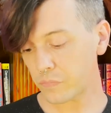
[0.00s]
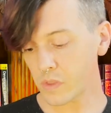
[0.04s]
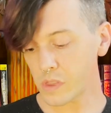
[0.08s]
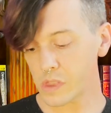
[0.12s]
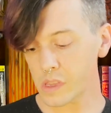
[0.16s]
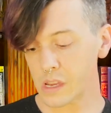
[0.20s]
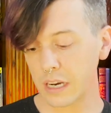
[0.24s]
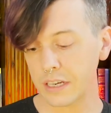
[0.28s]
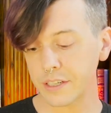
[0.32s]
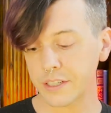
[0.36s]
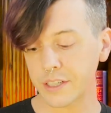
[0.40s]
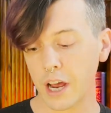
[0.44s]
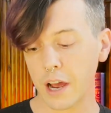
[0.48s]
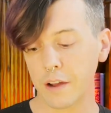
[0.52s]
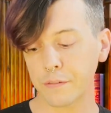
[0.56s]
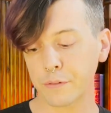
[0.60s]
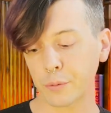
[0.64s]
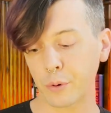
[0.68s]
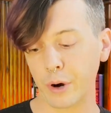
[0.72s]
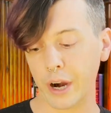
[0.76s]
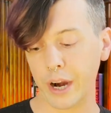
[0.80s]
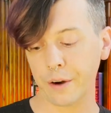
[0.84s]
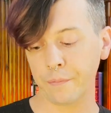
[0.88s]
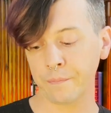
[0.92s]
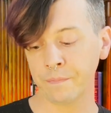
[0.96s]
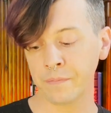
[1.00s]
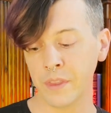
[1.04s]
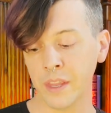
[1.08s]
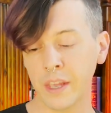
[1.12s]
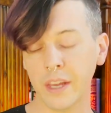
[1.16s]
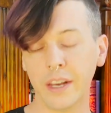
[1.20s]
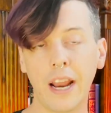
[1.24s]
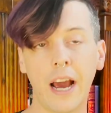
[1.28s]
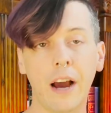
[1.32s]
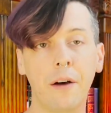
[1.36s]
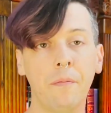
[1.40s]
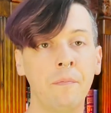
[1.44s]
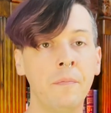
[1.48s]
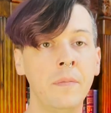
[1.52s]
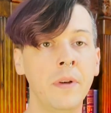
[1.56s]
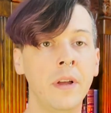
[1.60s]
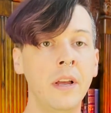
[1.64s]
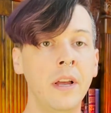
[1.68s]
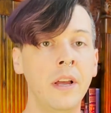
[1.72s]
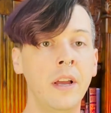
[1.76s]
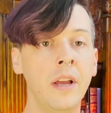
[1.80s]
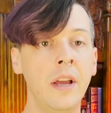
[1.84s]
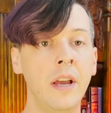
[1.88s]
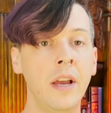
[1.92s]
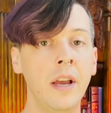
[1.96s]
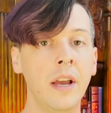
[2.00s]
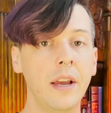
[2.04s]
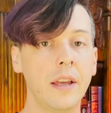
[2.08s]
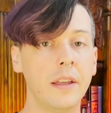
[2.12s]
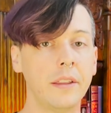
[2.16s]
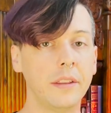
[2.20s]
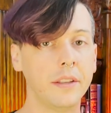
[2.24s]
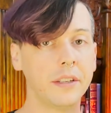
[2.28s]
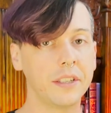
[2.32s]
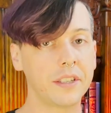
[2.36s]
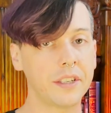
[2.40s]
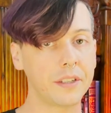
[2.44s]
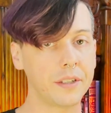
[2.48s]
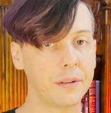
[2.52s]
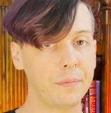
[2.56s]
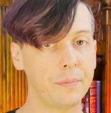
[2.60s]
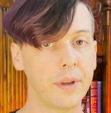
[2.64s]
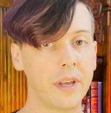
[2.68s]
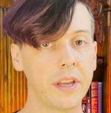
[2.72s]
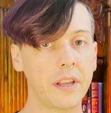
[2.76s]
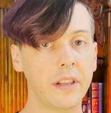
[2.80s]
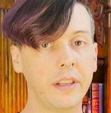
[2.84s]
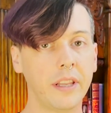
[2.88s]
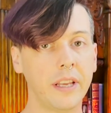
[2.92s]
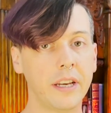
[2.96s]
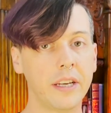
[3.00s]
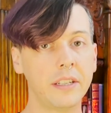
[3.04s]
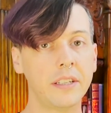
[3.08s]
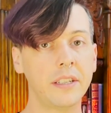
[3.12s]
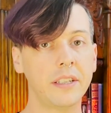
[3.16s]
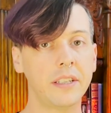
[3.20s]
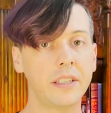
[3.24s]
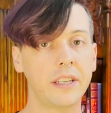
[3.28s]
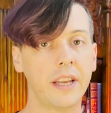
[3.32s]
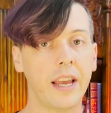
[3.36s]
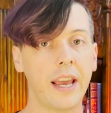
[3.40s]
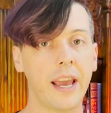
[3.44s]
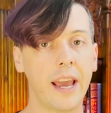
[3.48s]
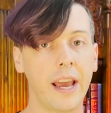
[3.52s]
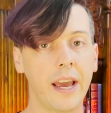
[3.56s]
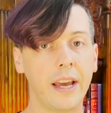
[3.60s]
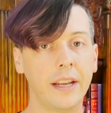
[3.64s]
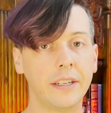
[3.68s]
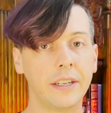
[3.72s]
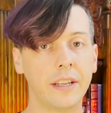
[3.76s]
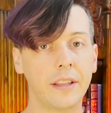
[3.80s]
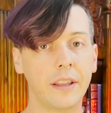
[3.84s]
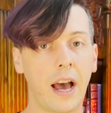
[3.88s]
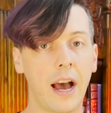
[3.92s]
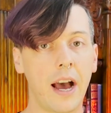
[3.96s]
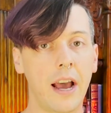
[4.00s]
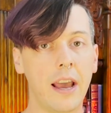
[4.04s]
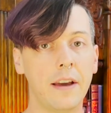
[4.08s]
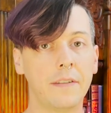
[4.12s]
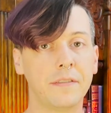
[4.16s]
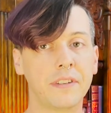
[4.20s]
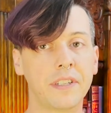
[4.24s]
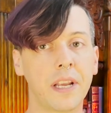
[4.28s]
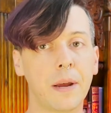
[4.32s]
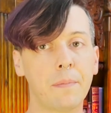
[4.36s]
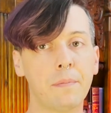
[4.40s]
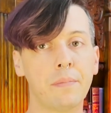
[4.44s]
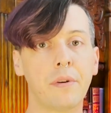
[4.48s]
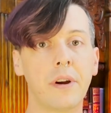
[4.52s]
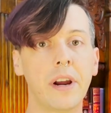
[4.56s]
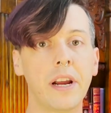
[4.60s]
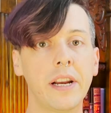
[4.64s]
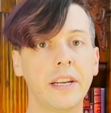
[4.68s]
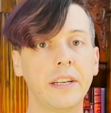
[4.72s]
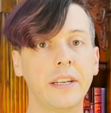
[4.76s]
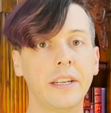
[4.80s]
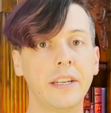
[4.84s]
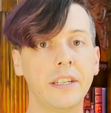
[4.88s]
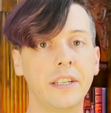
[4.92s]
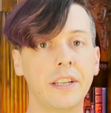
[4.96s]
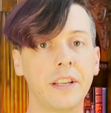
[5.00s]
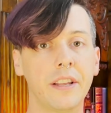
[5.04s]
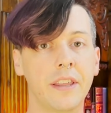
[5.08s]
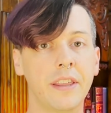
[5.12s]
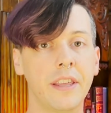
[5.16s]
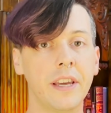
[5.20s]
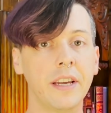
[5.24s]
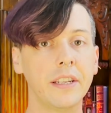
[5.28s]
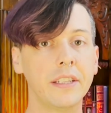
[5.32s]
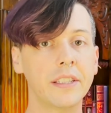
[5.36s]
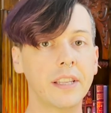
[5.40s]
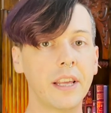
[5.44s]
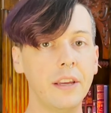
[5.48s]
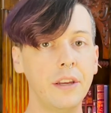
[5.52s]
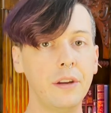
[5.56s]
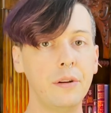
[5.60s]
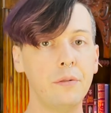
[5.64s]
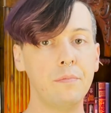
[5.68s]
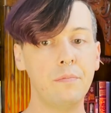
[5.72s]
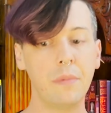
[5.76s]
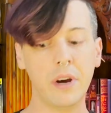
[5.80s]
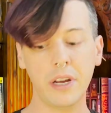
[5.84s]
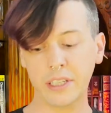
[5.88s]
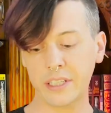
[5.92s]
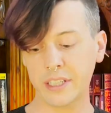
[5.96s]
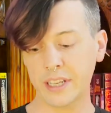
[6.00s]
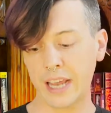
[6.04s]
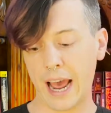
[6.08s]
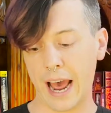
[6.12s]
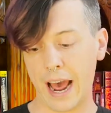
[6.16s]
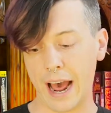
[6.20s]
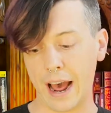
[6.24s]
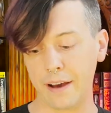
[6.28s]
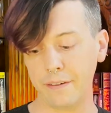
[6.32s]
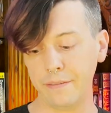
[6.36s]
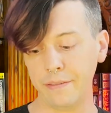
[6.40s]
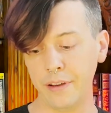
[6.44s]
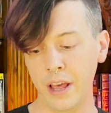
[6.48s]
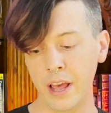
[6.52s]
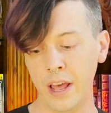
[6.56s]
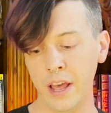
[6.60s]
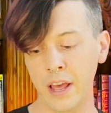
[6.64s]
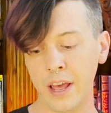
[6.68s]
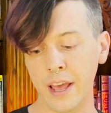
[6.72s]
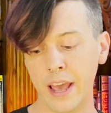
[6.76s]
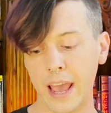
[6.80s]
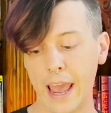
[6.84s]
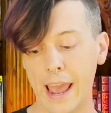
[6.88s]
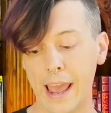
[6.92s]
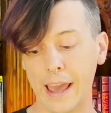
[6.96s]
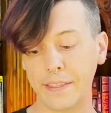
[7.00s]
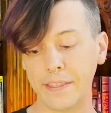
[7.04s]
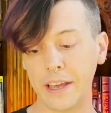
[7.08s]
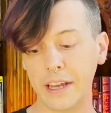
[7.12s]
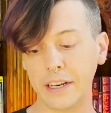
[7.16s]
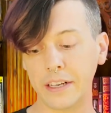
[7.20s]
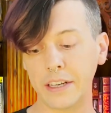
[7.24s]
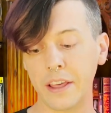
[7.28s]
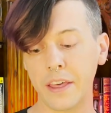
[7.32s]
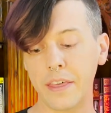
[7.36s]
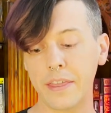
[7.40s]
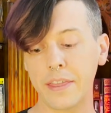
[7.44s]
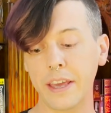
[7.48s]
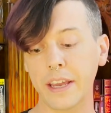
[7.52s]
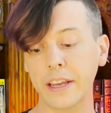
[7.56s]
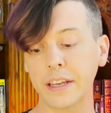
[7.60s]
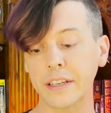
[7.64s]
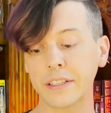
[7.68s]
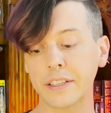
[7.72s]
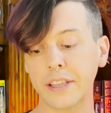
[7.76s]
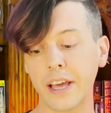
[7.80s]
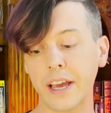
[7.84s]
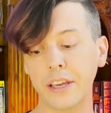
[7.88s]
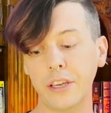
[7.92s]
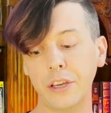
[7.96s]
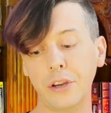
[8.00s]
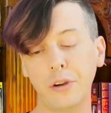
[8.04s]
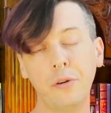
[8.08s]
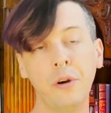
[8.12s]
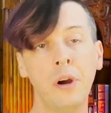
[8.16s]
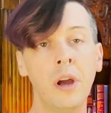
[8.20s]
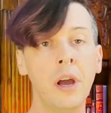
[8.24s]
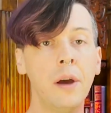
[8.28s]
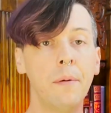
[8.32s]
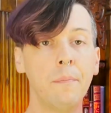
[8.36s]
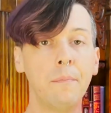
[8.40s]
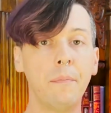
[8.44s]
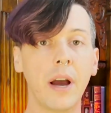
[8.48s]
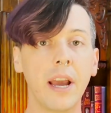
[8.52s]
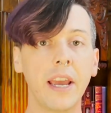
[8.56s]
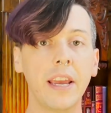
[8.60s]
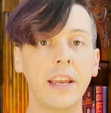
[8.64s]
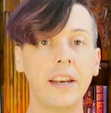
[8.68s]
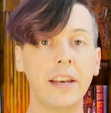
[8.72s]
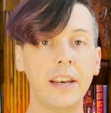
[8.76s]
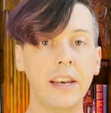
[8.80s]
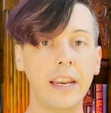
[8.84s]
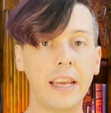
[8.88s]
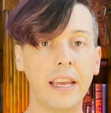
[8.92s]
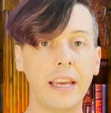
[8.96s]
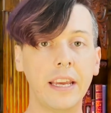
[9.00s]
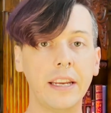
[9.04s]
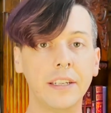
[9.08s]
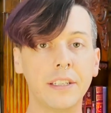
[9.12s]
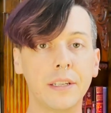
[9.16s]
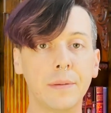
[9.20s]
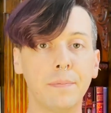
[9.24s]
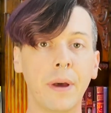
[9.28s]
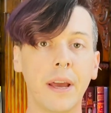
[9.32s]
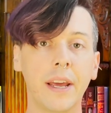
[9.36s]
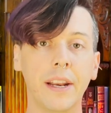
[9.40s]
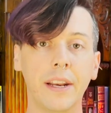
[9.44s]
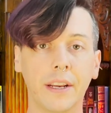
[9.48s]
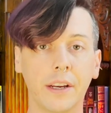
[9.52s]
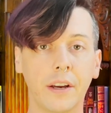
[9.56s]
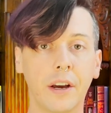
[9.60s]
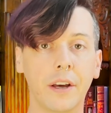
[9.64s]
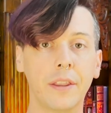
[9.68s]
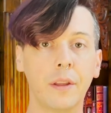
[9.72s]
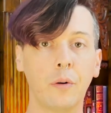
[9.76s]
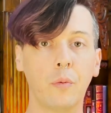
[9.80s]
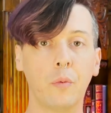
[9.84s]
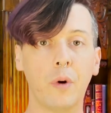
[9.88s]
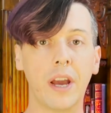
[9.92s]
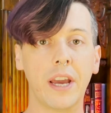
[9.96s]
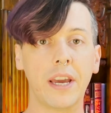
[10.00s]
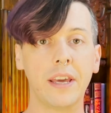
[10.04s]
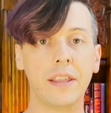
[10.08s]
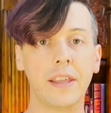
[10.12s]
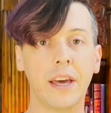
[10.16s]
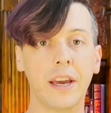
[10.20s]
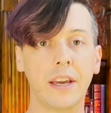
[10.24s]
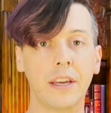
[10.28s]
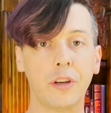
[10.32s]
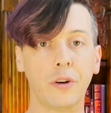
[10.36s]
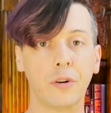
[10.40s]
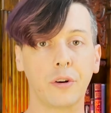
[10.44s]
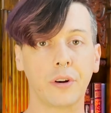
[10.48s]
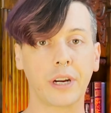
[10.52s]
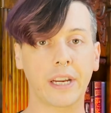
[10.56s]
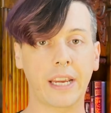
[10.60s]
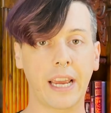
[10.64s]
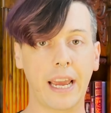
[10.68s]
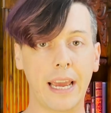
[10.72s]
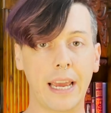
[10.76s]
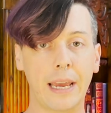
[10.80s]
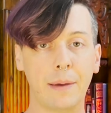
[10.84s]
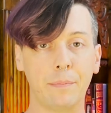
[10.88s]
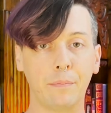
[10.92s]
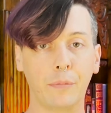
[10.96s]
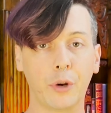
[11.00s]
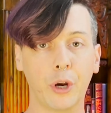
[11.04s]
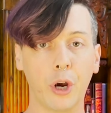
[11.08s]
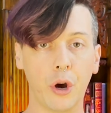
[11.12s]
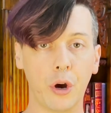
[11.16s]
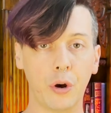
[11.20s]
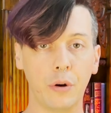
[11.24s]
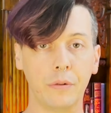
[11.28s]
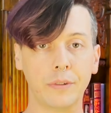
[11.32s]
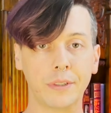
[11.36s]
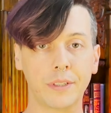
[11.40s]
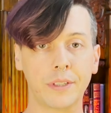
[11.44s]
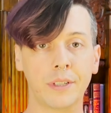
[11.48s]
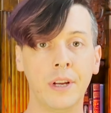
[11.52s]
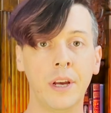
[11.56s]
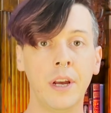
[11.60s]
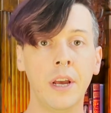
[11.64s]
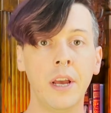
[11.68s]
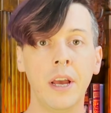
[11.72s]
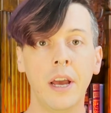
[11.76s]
Software. Now, this is a big list, and I have separated into things that you must have and then things that you might need depending on the way that your game goes.